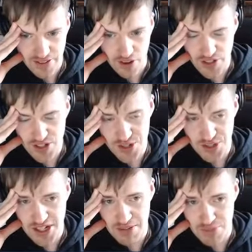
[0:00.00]

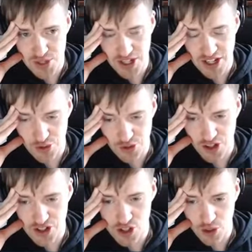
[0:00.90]
Obviously, Mr. Kill's
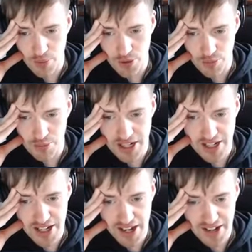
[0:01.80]
gun shop could
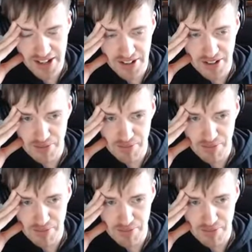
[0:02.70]
be a, um,